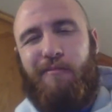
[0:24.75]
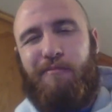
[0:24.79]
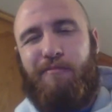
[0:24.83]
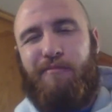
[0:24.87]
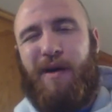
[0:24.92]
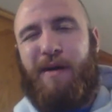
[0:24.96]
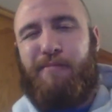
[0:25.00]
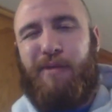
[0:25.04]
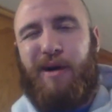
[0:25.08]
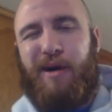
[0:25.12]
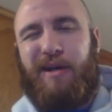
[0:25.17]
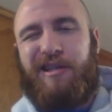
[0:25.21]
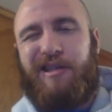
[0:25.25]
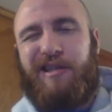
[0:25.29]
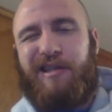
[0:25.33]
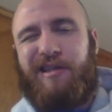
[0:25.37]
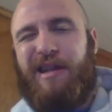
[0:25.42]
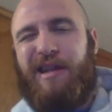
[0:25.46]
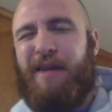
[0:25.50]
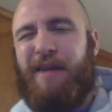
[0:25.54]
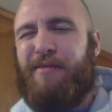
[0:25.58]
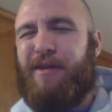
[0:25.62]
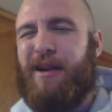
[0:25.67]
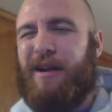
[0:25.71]
Not budget,
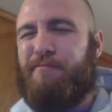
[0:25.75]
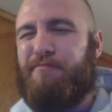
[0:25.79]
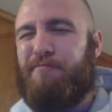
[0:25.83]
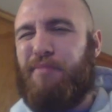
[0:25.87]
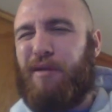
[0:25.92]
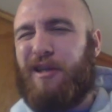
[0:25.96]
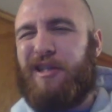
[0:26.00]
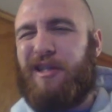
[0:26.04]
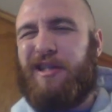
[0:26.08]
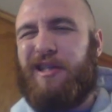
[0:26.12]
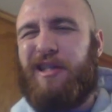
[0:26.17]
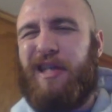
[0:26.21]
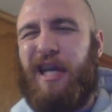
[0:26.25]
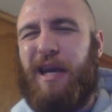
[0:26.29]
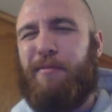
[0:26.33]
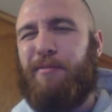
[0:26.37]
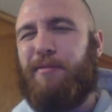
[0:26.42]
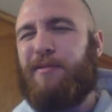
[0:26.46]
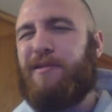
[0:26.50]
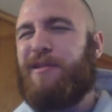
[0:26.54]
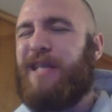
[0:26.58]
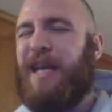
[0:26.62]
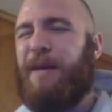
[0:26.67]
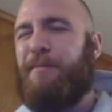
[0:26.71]
maybe not budget
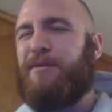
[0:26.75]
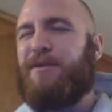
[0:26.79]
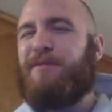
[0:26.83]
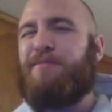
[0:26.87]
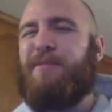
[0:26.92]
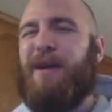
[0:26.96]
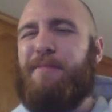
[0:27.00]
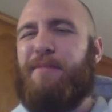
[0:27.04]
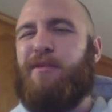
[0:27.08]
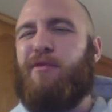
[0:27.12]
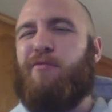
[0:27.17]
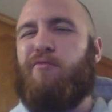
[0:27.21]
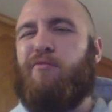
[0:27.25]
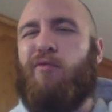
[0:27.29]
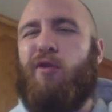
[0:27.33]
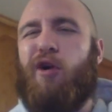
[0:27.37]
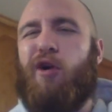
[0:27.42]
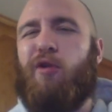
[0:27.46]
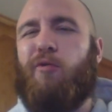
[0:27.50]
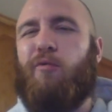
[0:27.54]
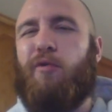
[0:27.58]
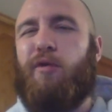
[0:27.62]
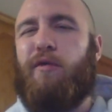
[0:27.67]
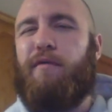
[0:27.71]
staples. Staples might be the
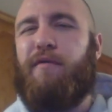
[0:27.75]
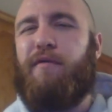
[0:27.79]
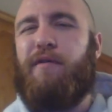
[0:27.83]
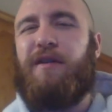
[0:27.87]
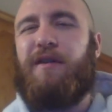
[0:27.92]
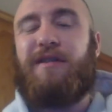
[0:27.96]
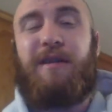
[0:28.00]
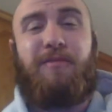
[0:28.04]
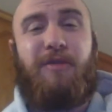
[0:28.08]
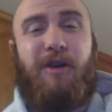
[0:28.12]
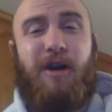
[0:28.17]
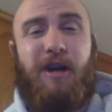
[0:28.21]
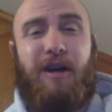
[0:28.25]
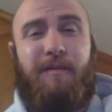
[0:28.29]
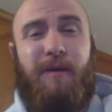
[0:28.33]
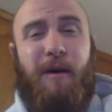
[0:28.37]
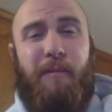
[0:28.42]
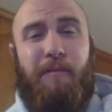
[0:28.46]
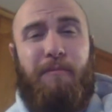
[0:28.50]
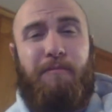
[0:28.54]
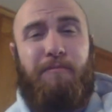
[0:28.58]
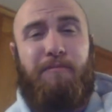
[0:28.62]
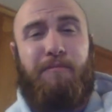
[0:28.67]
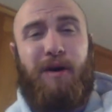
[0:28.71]
wrong word for this. I'm talking
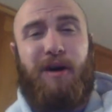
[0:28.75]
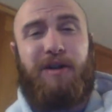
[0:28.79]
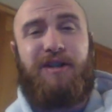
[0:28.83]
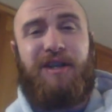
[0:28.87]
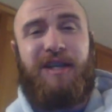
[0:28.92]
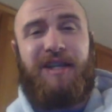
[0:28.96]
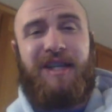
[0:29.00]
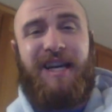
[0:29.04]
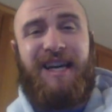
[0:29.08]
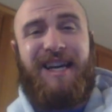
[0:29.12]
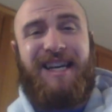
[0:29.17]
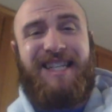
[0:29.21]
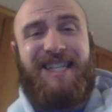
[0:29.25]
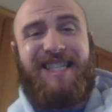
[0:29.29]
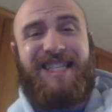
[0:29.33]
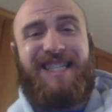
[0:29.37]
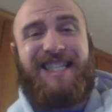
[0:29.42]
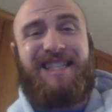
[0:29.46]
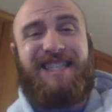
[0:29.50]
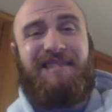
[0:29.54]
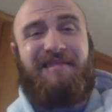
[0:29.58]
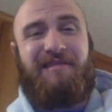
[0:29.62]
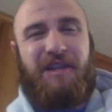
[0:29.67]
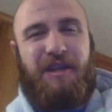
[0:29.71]
about budget
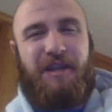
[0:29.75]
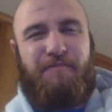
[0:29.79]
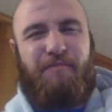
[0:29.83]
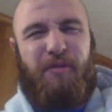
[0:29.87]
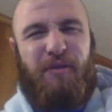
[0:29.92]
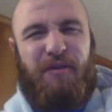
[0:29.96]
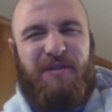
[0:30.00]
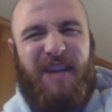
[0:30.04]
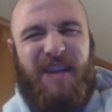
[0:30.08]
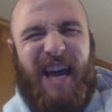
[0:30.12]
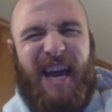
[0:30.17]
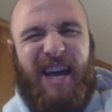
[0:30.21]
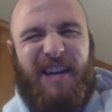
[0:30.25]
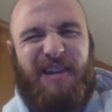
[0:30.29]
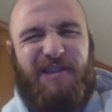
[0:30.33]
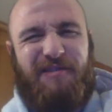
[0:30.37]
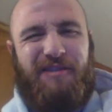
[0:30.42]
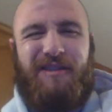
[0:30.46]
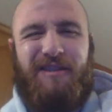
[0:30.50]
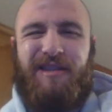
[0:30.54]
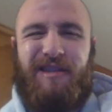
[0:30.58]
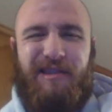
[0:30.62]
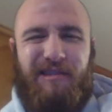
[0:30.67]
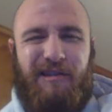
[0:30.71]
sleepers,
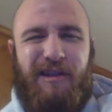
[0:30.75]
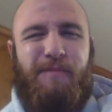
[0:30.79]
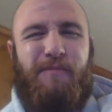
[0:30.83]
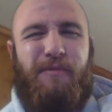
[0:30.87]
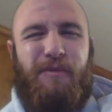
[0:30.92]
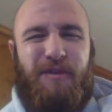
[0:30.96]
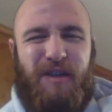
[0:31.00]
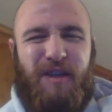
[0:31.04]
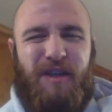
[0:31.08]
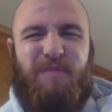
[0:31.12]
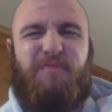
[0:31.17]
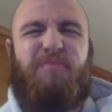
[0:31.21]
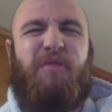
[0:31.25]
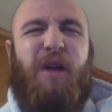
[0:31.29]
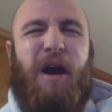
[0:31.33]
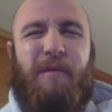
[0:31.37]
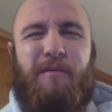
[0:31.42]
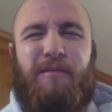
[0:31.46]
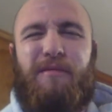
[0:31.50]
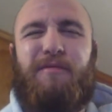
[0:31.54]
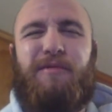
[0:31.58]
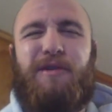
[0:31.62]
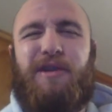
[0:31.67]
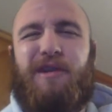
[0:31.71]
actually. Sleepers is
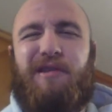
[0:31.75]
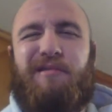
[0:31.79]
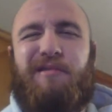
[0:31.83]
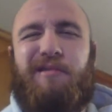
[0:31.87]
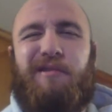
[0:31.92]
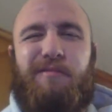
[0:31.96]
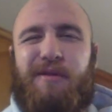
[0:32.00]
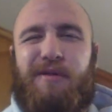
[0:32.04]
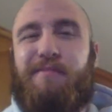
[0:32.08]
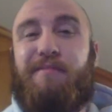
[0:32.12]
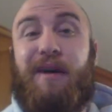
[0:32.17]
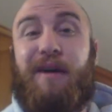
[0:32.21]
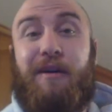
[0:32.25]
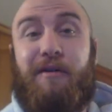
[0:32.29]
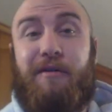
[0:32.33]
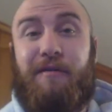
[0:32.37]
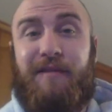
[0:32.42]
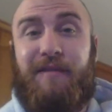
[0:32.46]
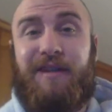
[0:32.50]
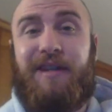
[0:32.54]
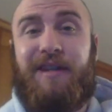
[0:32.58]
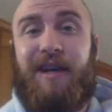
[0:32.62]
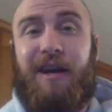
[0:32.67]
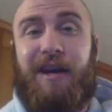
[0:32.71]
probably a little bit better
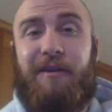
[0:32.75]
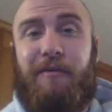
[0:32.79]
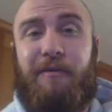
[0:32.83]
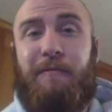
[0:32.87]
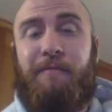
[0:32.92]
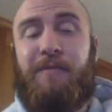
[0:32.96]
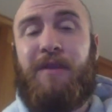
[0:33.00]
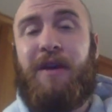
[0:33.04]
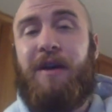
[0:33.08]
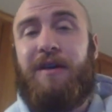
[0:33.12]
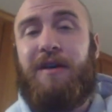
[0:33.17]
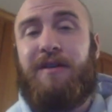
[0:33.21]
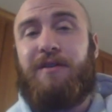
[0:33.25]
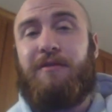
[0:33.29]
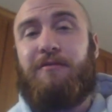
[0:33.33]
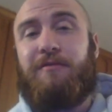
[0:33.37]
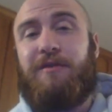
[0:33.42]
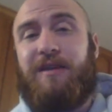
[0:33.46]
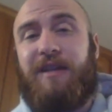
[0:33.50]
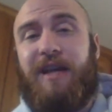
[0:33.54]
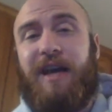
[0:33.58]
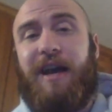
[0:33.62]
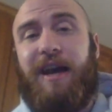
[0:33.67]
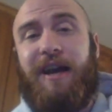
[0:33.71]
of a title. So
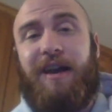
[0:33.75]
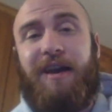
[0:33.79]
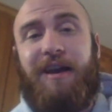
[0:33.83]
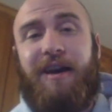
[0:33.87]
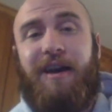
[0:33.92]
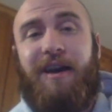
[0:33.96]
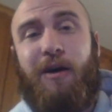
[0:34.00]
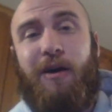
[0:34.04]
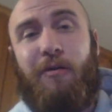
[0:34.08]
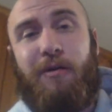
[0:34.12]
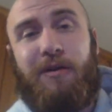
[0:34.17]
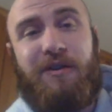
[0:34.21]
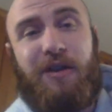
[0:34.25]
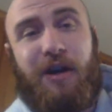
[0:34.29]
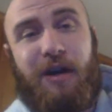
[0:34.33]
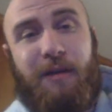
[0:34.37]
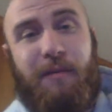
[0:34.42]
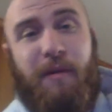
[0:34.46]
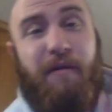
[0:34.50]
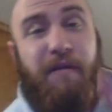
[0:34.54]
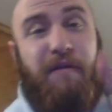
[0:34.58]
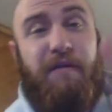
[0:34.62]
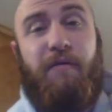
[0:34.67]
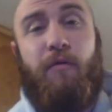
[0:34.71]
today, I want to talk
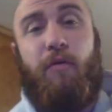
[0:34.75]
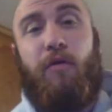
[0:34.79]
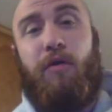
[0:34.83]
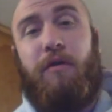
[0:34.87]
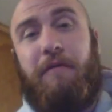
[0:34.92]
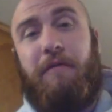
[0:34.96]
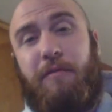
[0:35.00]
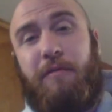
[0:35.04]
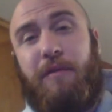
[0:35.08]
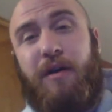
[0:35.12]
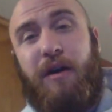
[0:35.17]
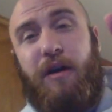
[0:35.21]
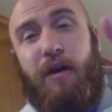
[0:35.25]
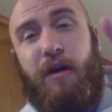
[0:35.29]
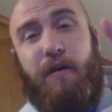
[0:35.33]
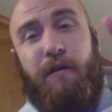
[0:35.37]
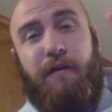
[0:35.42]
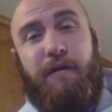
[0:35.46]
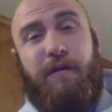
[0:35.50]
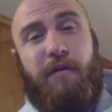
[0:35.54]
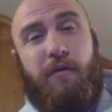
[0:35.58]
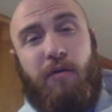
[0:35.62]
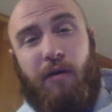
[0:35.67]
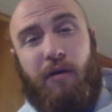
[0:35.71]
about 4 of them.
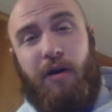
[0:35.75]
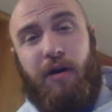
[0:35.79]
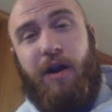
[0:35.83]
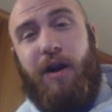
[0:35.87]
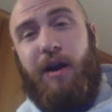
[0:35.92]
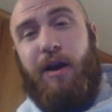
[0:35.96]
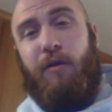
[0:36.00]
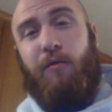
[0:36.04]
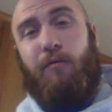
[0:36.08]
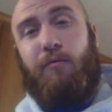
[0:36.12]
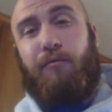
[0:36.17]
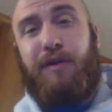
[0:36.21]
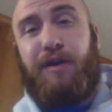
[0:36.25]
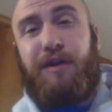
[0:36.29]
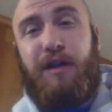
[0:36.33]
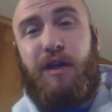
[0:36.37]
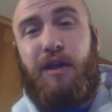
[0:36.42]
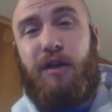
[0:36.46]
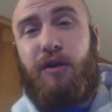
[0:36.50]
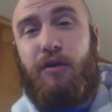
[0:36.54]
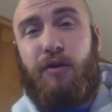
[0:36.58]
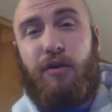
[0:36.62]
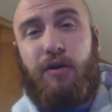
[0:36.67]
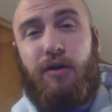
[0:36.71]
4
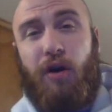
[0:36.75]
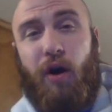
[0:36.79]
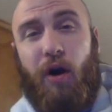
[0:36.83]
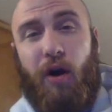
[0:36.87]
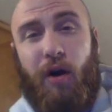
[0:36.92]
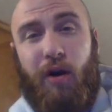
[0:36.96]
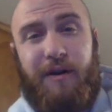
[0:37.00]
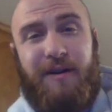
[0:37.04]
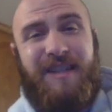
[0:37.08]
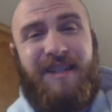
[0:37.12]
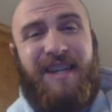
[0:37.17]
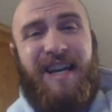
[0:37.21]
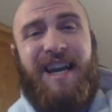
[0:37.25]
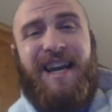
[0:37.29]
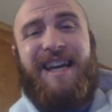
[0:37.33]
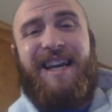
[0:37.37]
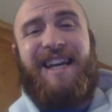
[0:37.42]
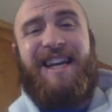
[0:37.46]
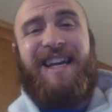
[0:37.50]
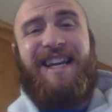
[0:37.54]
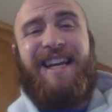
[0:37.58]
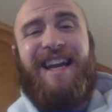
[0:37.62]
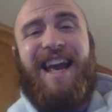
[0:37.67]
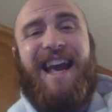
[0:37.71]
really good cards
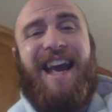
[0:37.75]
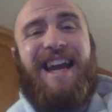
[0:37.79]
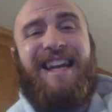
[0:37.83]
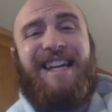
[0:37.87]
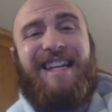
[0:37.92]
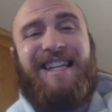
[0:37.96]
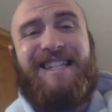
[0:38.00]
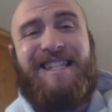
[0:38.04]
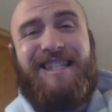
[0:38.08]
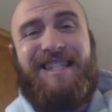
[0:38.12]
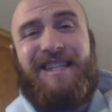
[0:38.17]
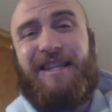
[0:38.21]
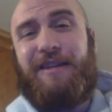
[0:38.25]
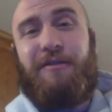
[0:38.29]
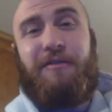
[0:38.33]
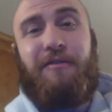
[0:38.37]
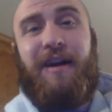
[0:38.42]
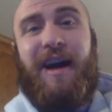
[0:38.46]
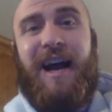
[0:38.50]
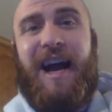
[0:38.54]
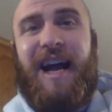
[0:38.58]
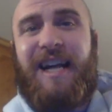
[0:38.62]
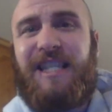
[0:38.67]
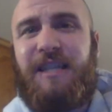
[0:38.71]
in any
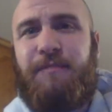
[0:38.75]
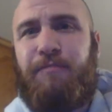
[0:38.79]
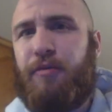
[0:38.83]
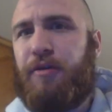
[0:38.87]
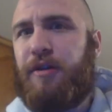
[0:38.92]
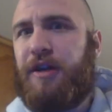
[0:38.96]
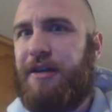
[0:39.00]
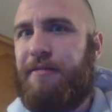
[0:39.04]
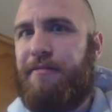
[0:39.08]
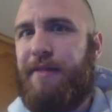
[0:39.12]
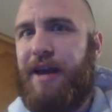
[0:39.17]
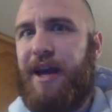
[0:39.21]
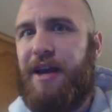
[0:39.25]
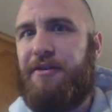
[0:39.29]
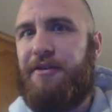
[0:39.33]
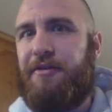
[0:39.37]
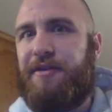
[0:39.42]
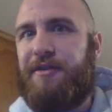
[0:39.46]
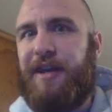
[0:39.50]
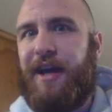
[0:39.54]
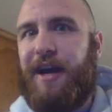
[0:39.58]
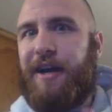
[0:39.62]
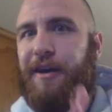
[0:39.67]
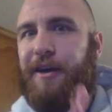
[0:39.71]
single Esper
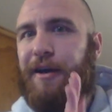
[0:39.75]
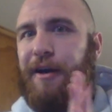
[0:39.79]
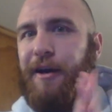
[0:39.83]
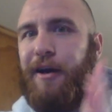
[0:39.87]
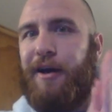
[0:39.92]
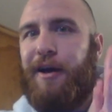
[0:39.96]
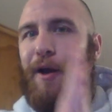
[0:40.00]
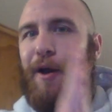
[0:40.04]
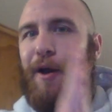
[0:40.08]
commander deck.